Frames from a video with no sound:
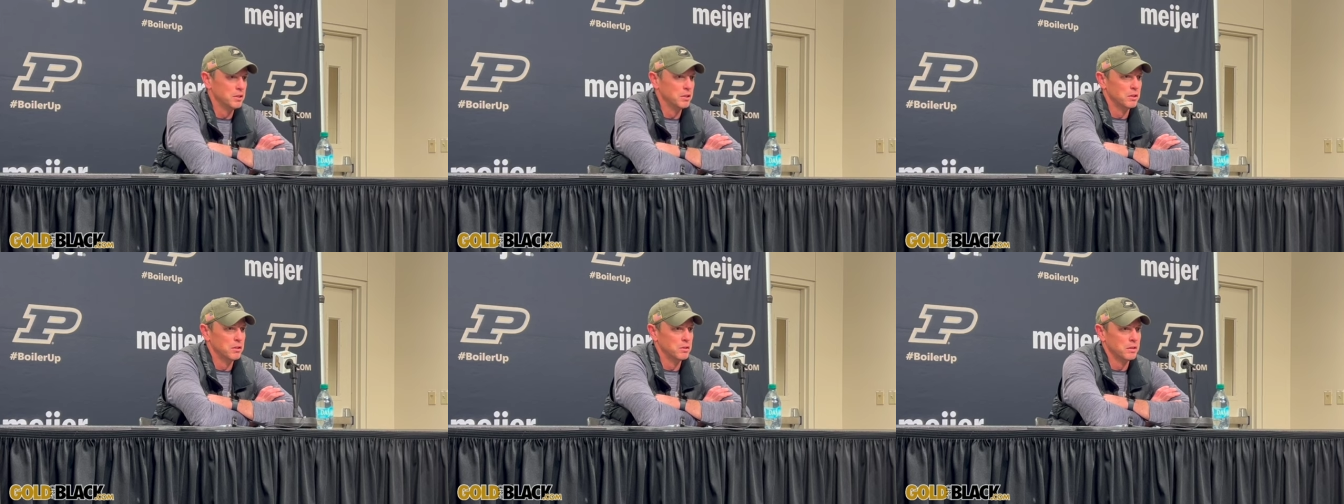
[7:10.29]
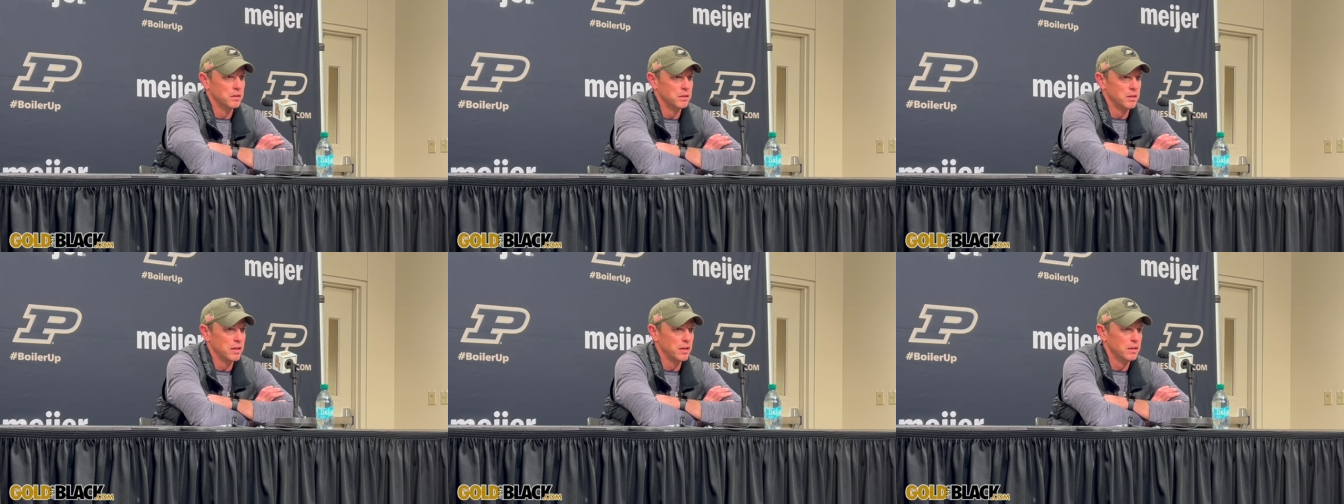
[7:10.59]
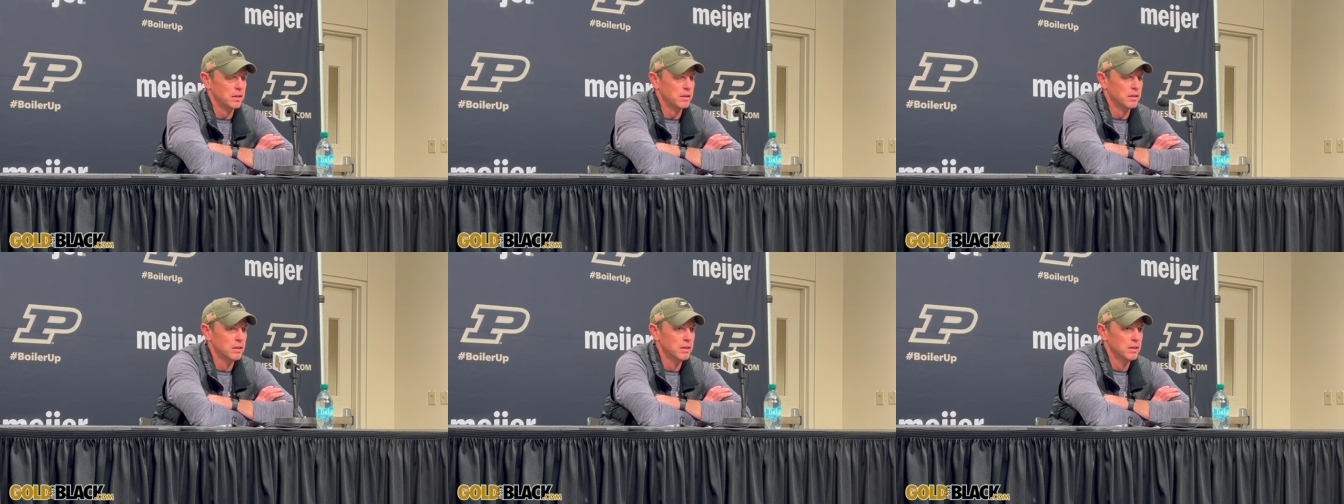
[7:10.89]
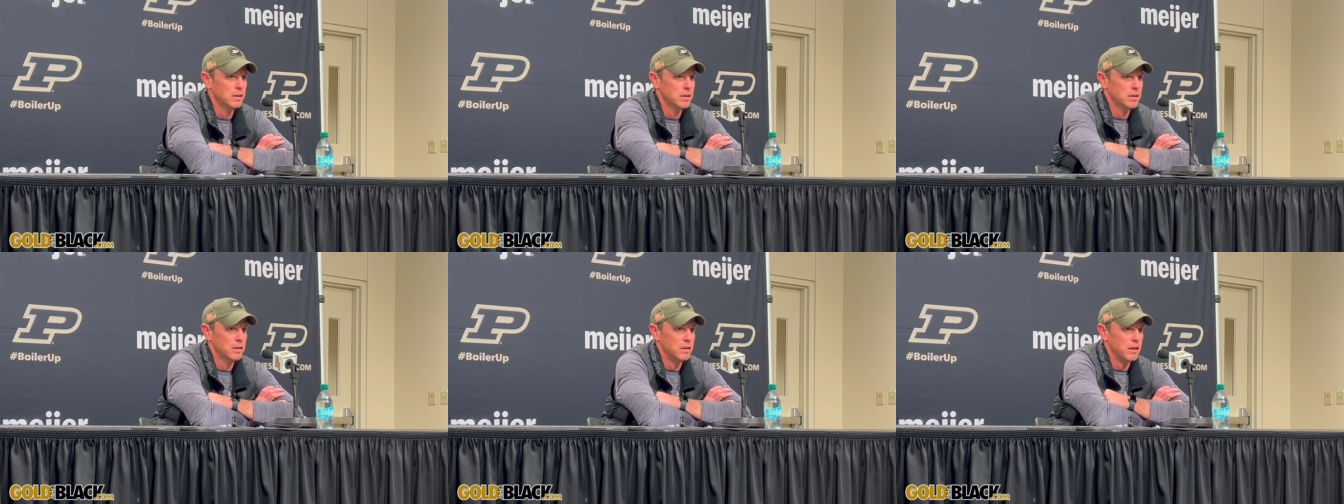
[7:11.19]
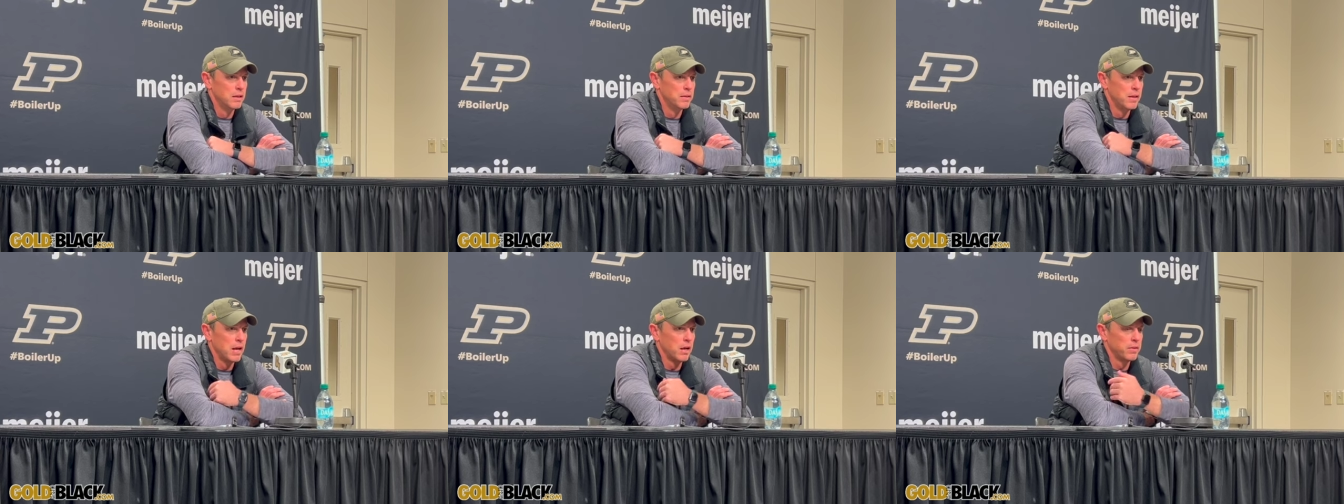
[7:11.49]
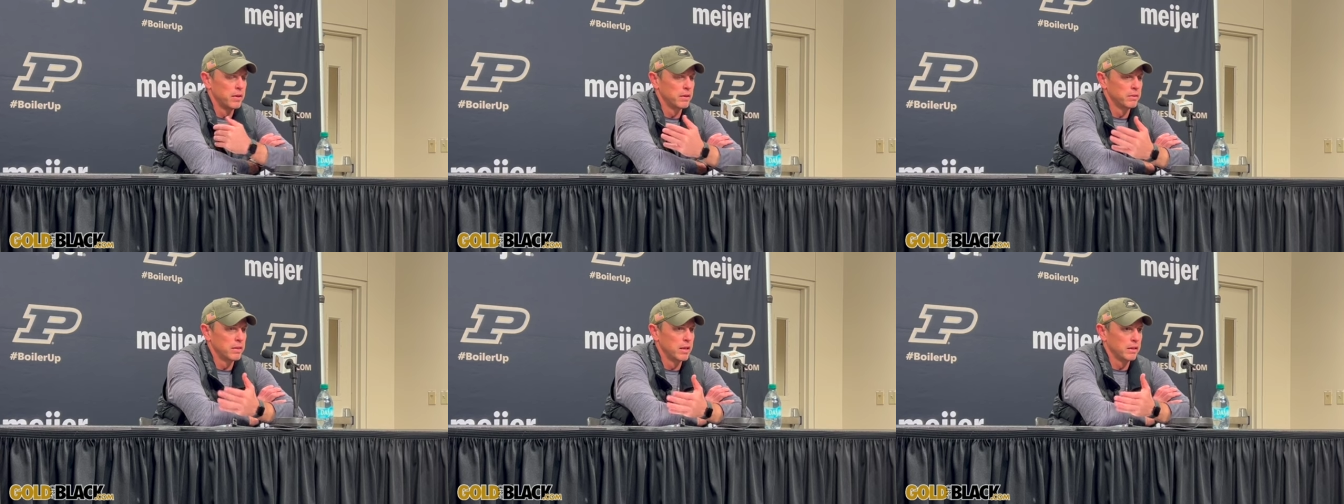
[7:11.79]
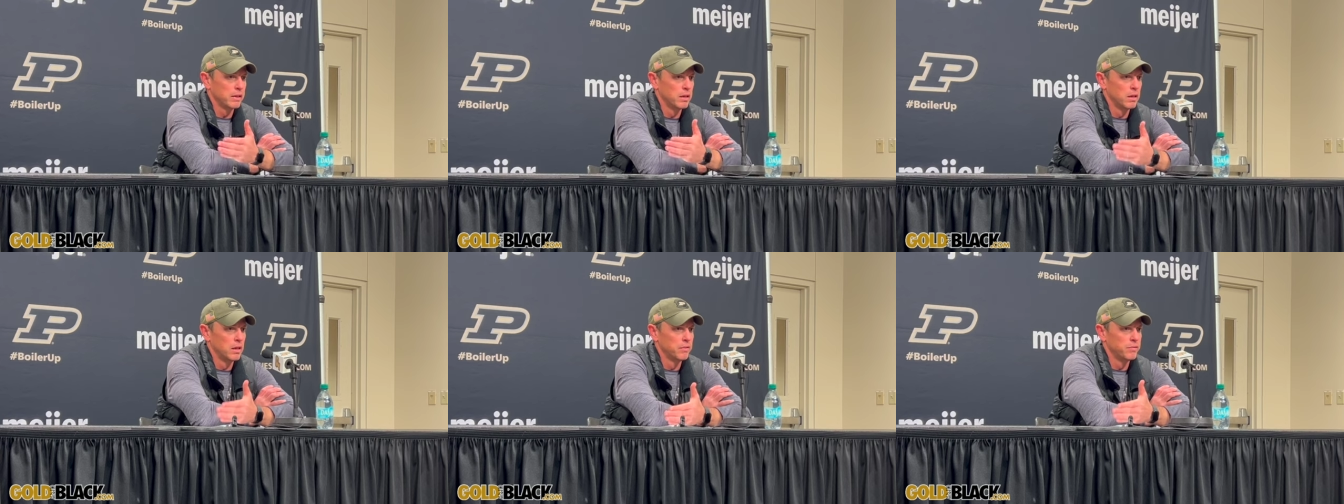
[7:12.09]
You know, and now
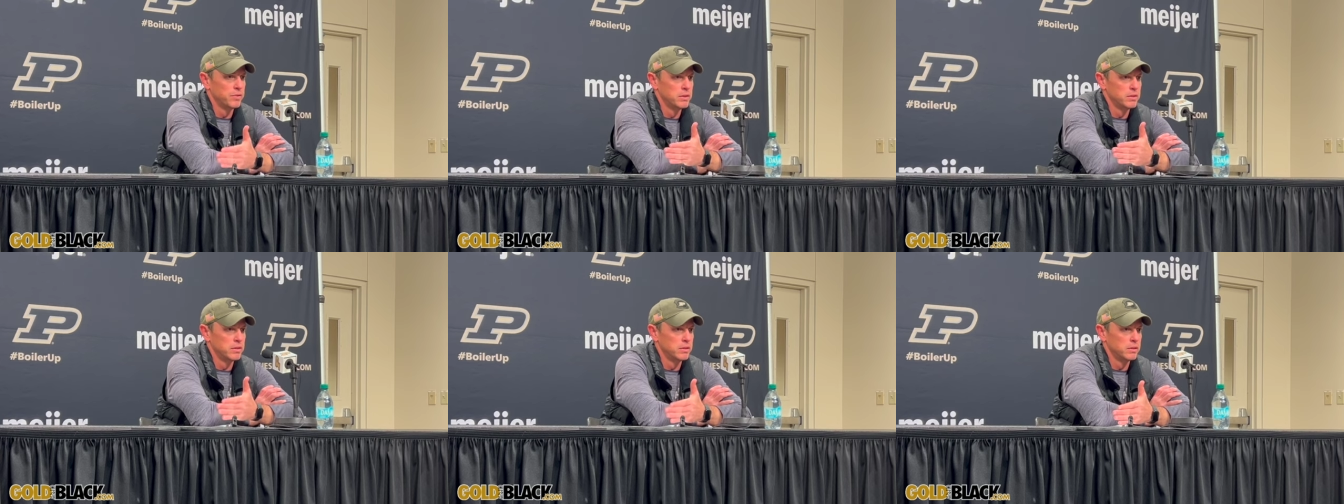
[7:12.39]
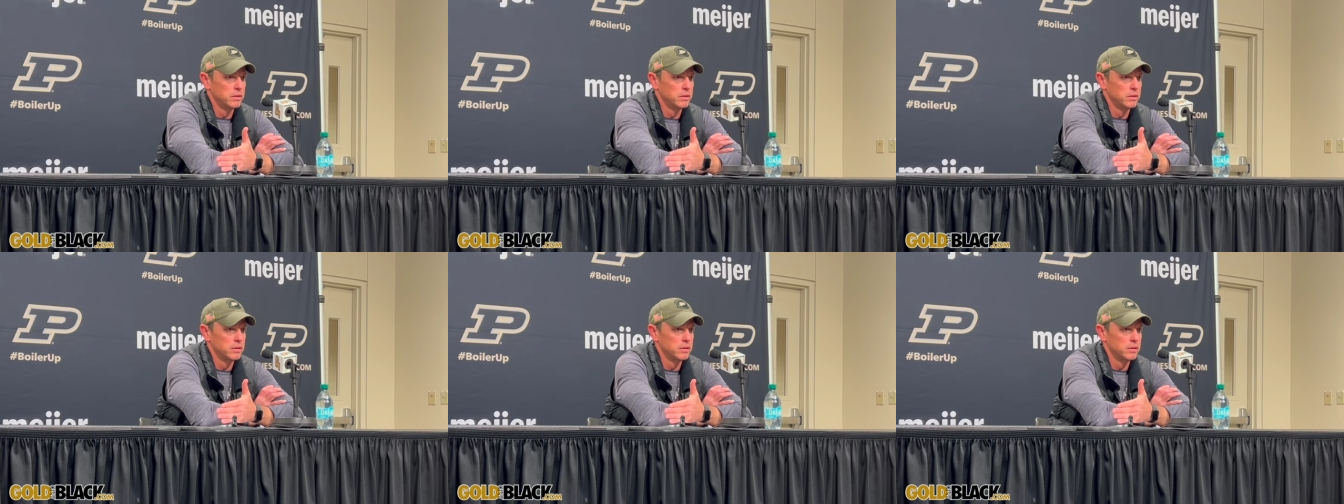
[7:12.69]
that confidence